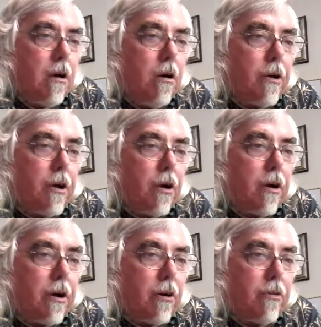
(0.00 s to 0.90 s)
On
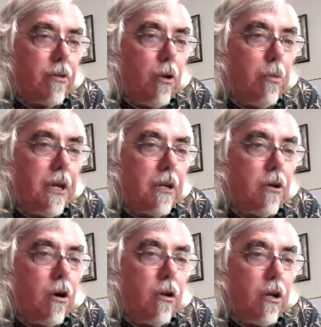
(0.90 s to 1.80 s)
our earth, all we can
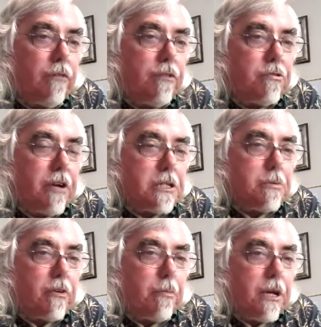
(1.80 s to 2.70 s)
call on for
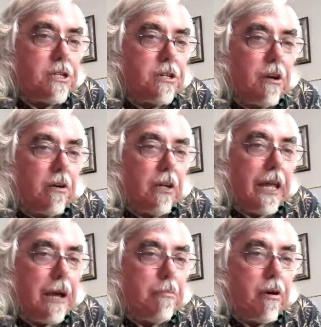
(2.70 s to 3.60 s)
transformation are
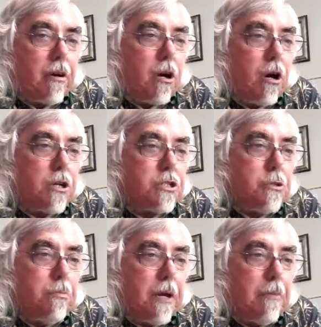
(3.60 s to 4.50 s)
elaborate
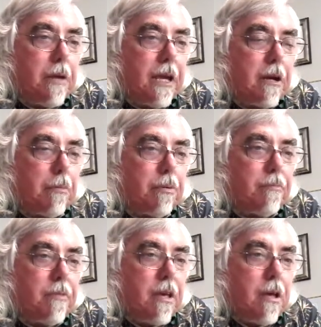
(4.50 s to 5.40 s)
costume and makeup.
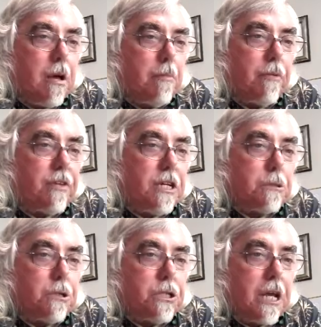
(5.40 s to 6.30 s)
But these
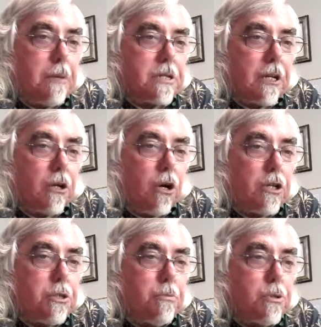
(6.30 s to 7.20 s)
were shapes and
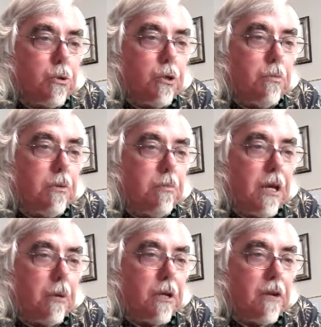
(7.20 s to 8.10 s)
costumes no human
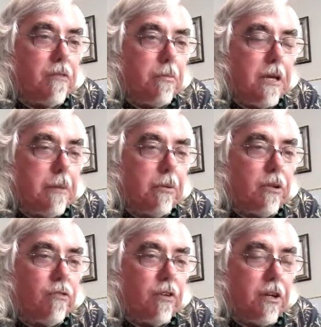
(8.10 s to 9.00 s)
being would ever be able
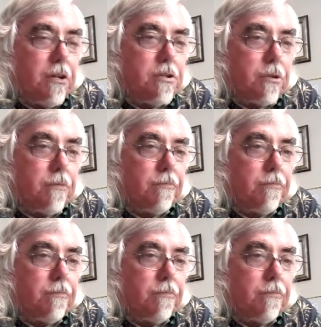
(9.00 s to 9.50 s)
to fit into.